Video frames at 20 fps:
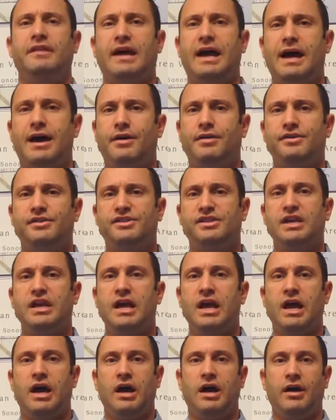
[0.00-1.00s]
a house,
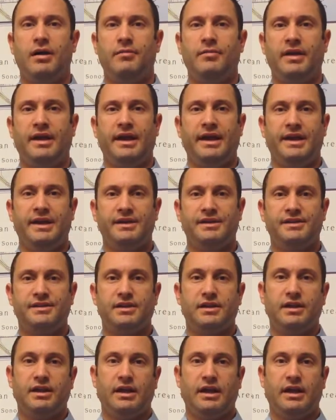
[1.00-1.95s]
and